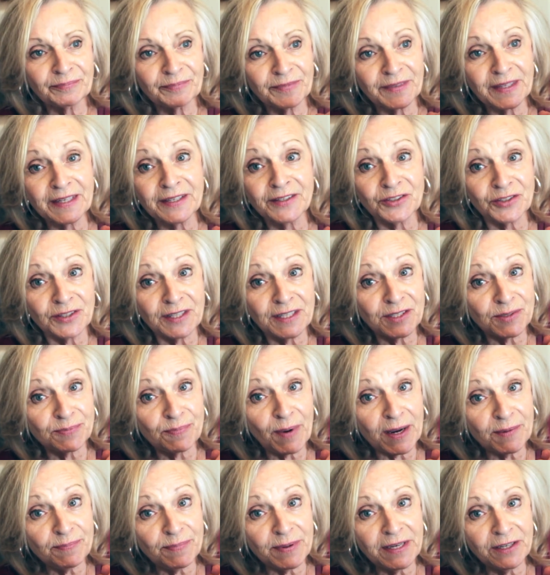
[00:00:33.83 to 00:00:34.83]
think this
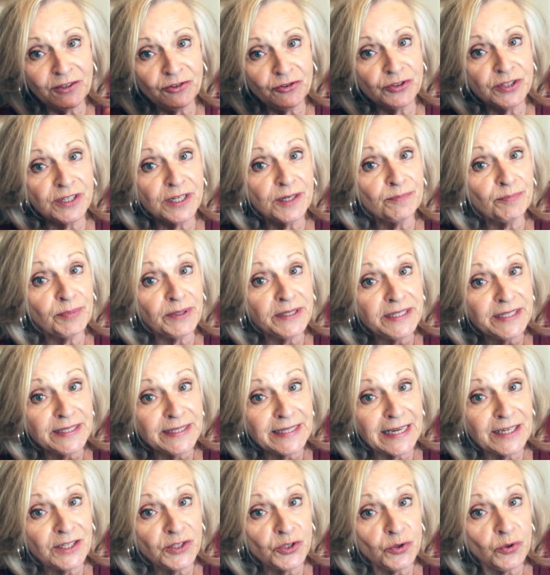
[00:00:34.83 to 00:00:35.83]
might be interesting, please
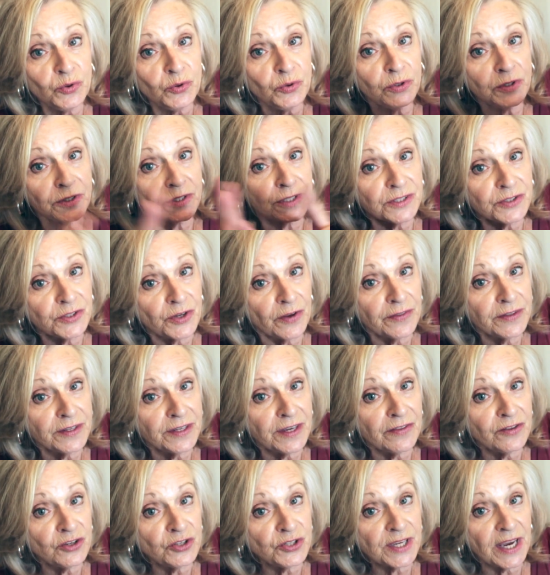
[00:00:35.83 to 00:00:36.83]
stay tuned, because on the
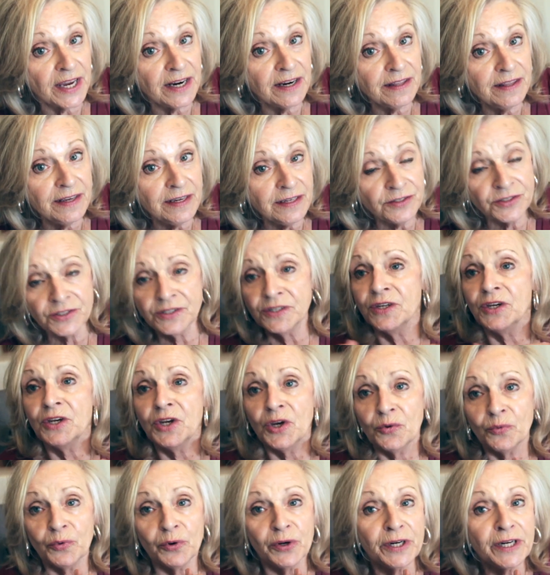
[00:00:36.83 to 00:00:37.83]
other side of this,
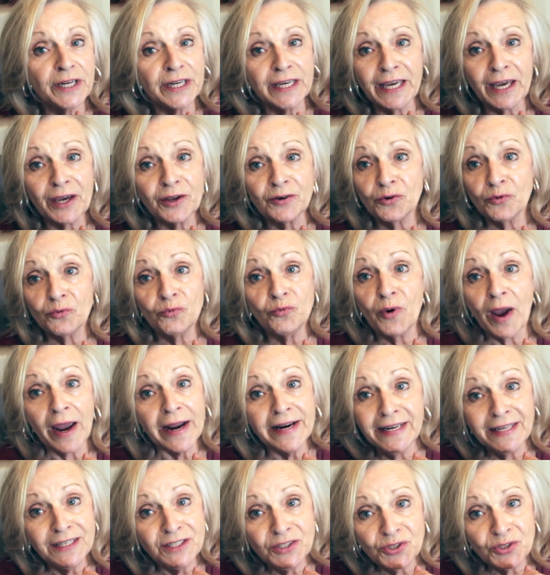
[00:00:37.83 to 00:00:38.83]
we're going to get
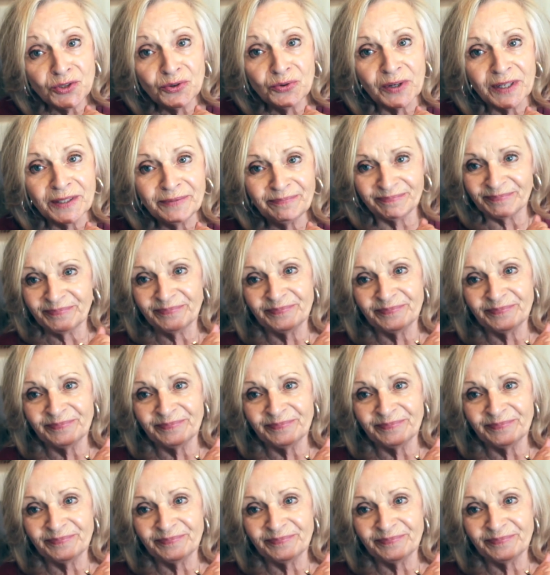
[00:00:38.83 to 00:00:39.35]
right into it.